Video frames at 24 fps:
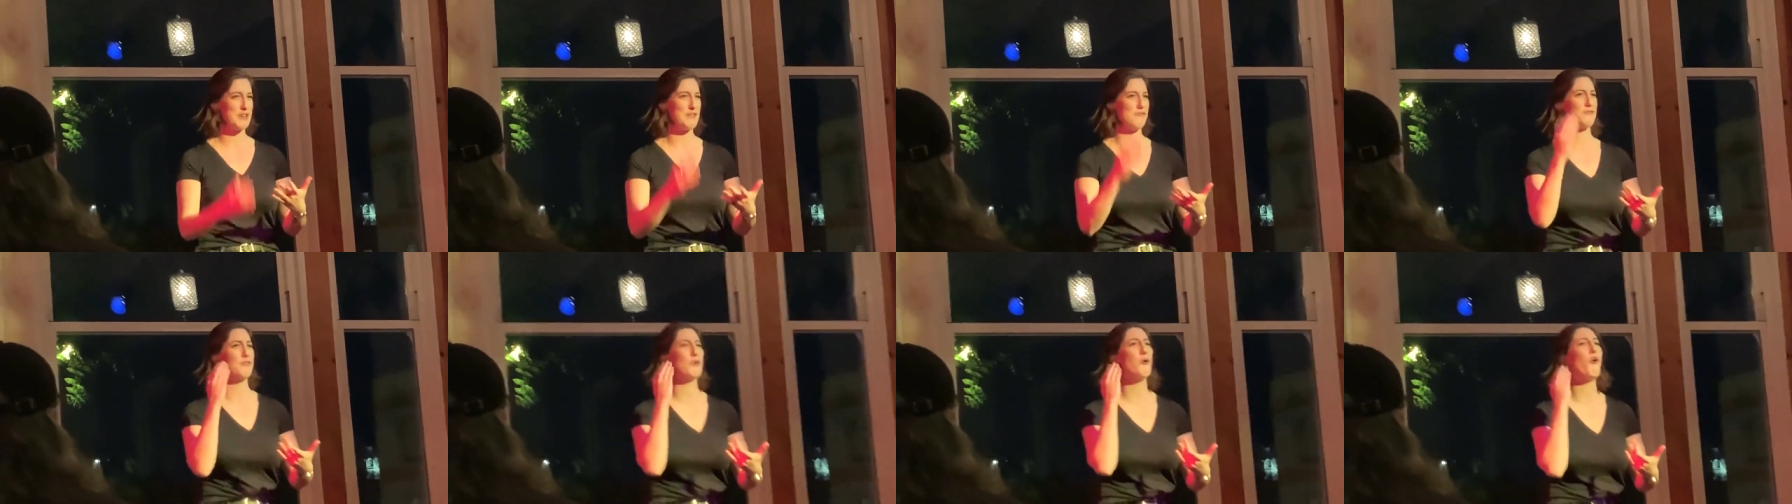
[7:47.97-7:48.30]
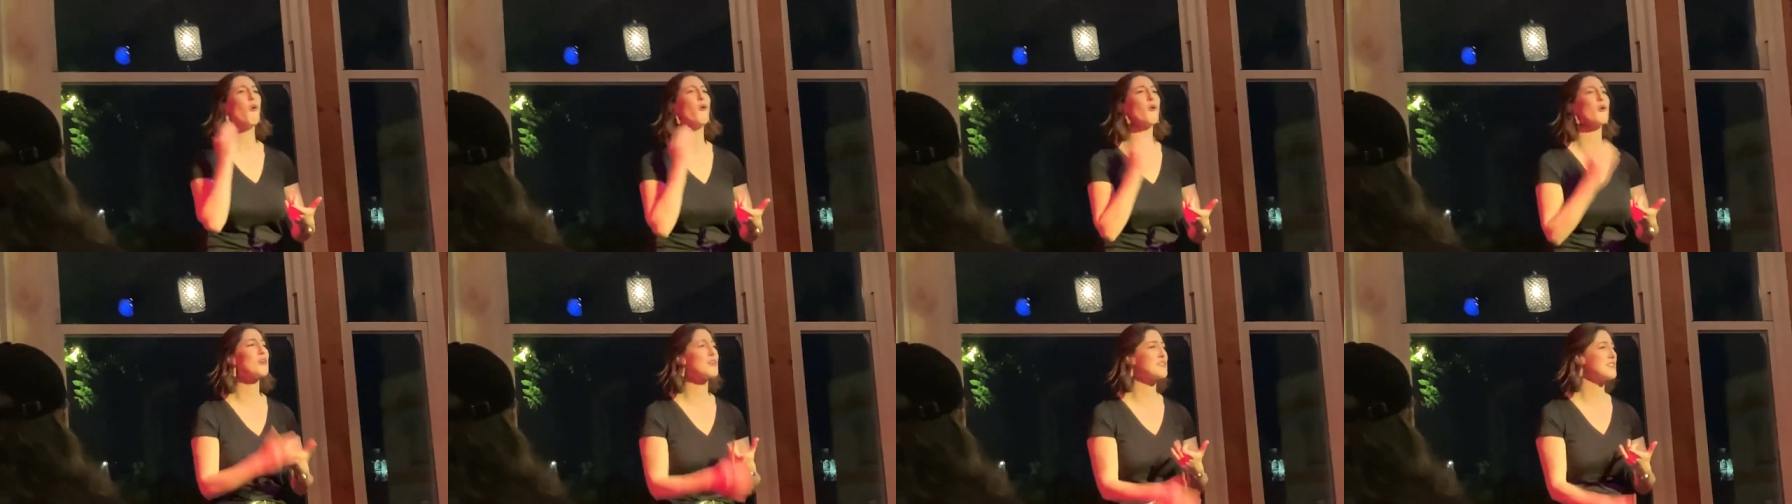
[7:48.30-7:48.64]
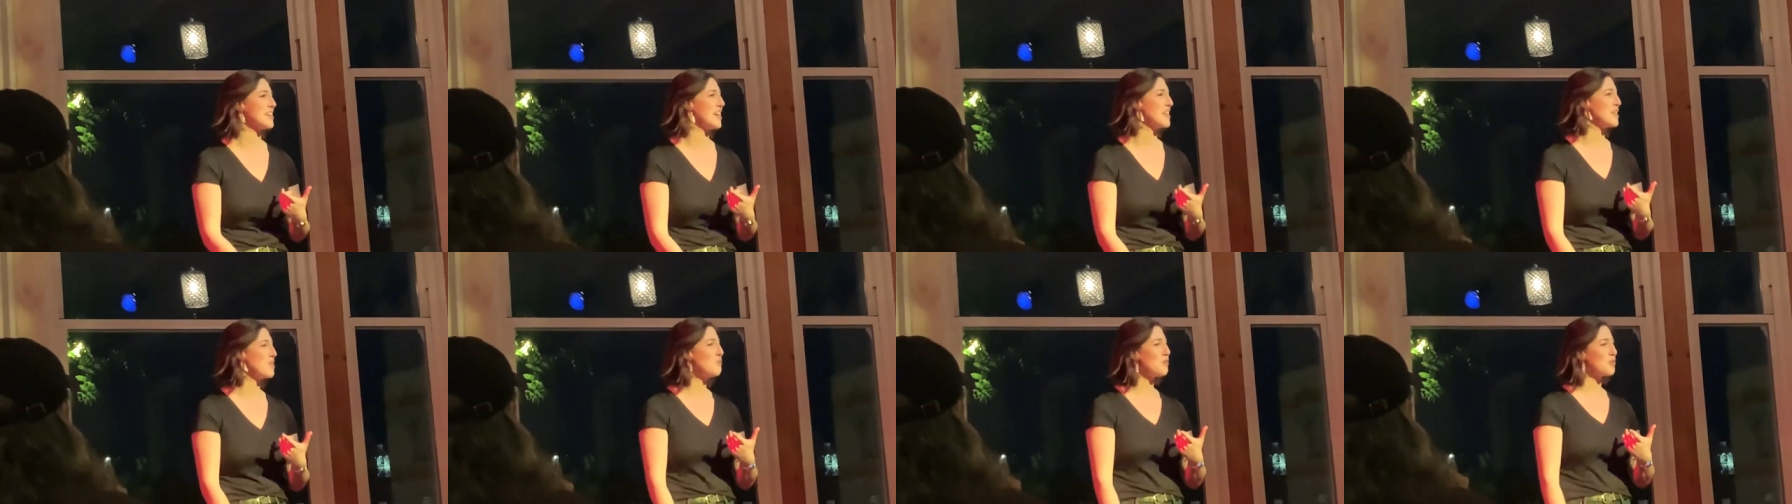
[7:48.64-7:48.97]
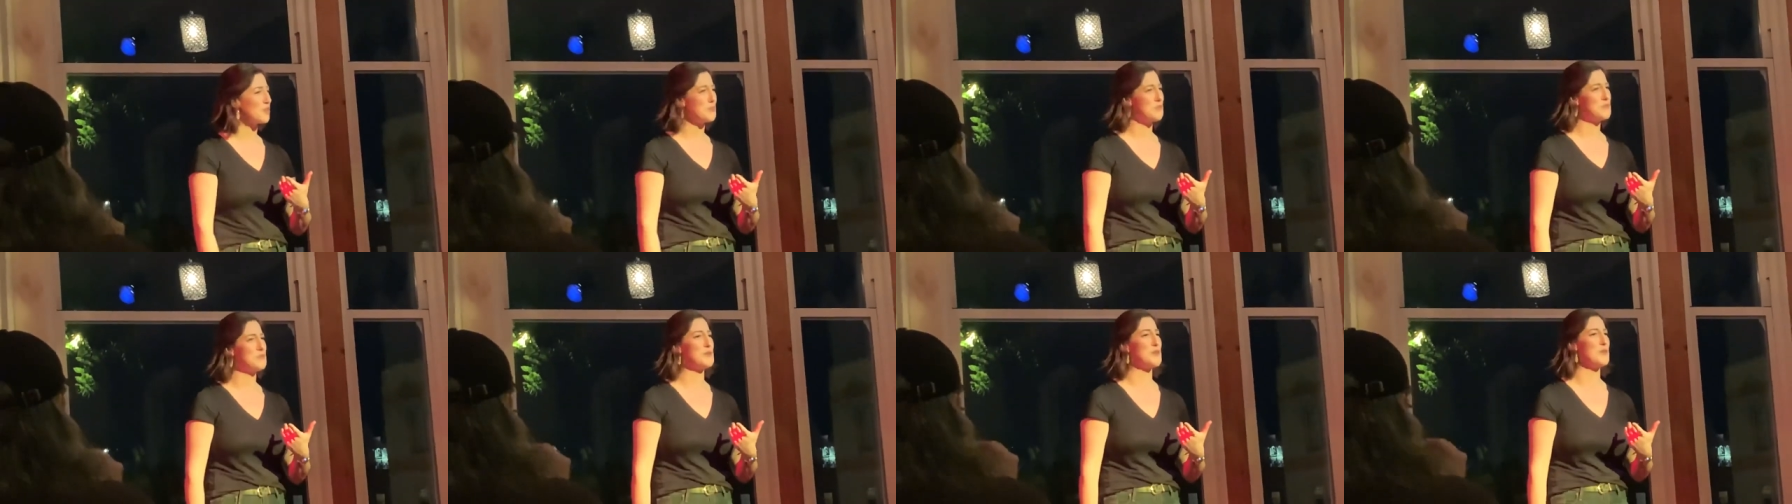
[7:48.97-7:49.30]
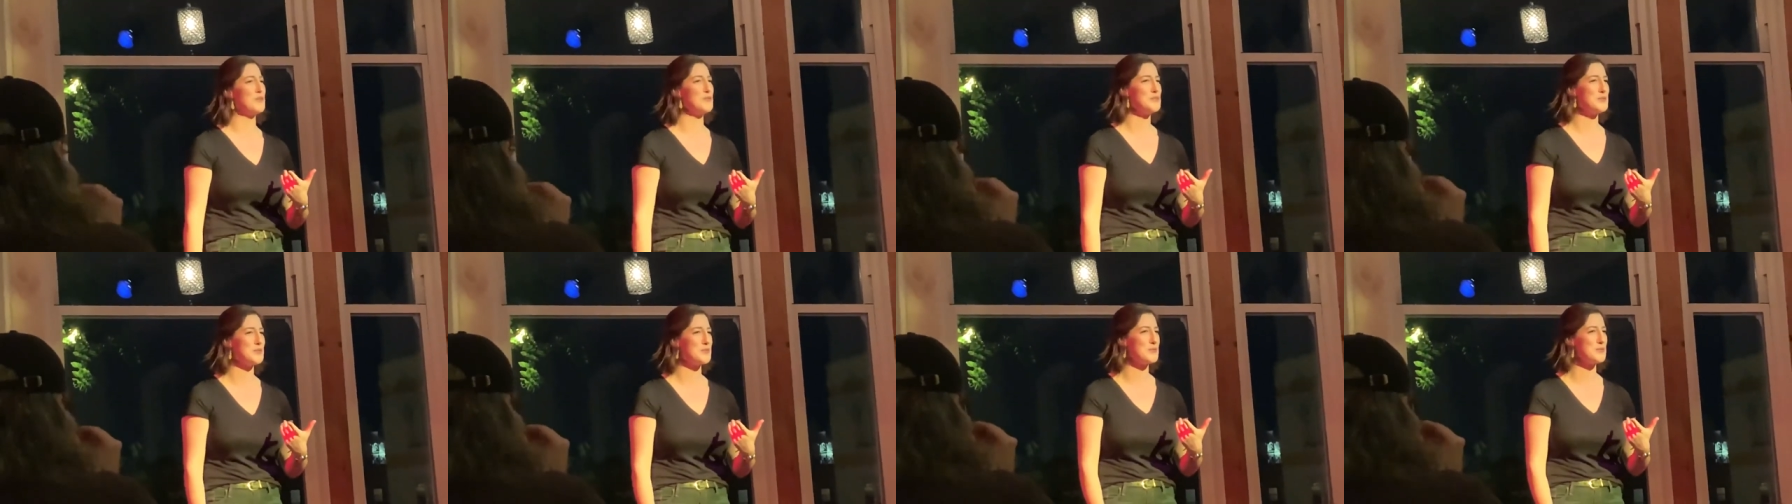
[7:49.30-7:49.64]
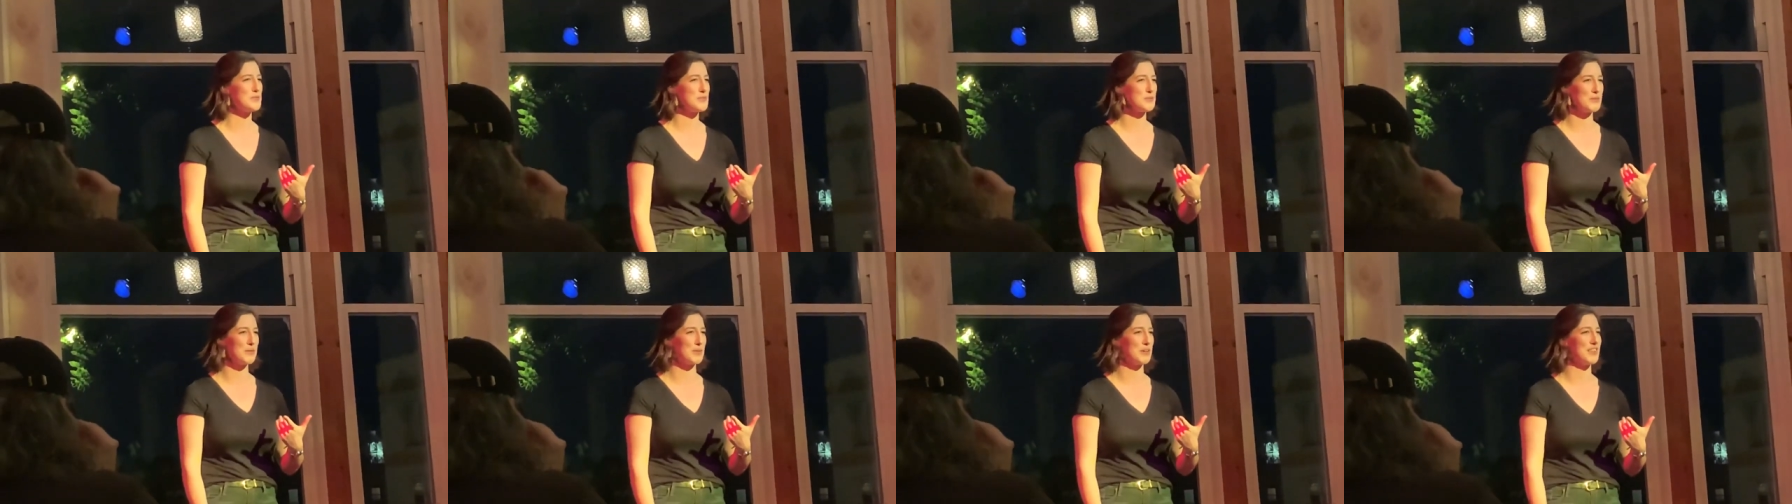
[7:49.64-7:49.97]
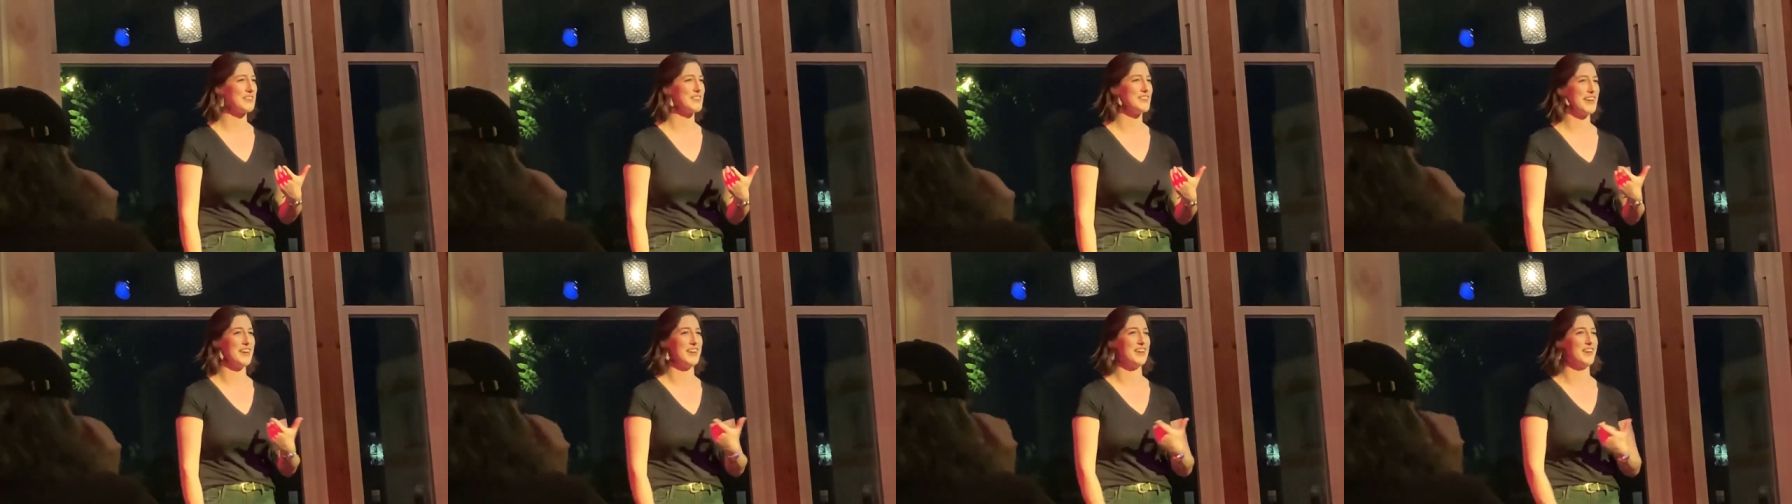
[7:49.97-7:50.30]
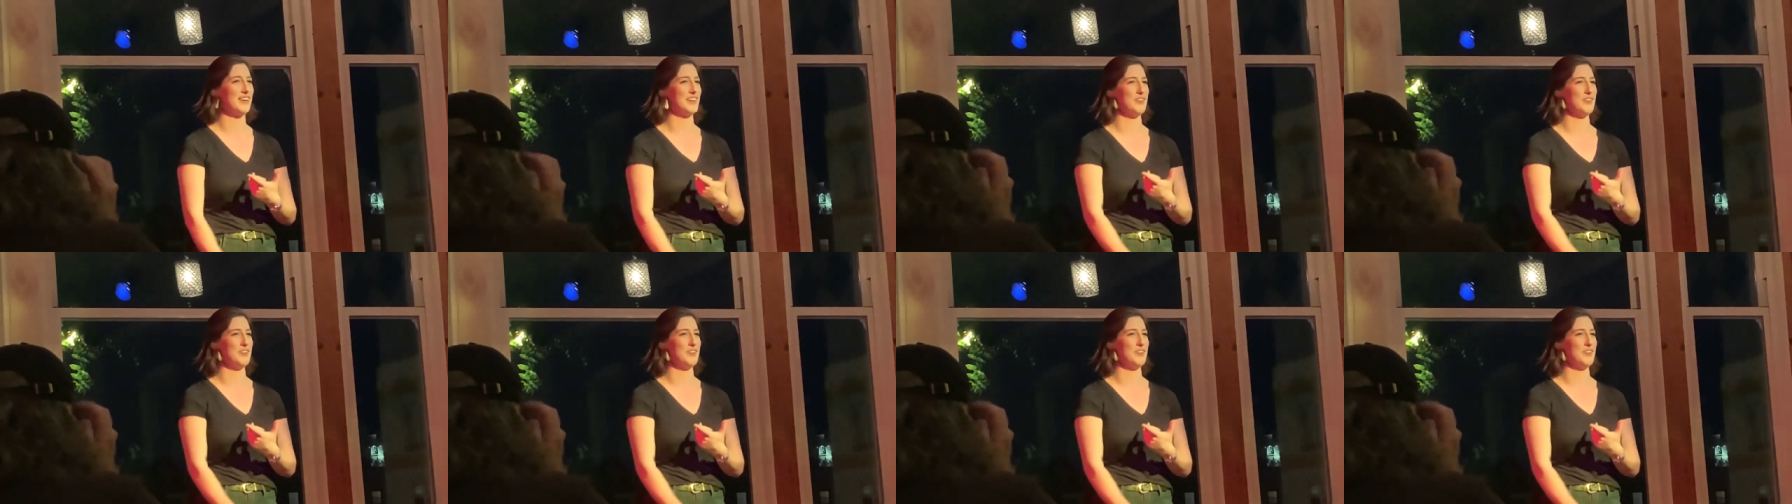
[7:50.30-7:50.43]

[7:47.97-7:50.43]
of course anyone who knows you is going to